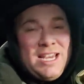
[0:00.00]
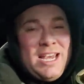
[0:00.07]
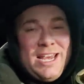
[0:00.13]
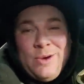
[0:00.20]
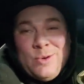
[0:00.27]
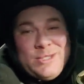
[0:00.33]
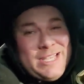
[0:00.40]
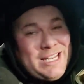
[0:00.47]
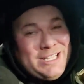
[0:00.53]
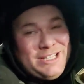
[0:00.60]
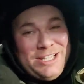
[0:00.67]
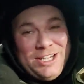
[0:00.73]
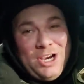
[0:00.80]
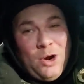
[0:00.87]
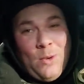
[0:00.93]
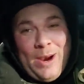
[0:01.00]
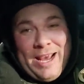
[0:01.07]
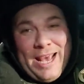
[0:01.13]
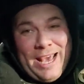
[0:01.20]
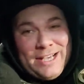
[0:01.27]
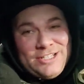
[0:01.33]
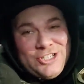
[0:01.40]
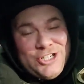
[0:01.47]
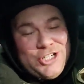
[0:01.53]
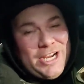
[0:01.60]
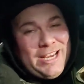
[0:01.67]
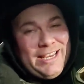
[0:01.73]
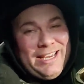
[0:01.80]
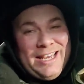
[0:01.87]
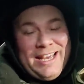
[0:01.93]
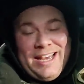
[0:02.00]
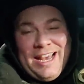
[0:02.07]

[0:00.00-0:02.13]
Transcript: It was a D O A X J,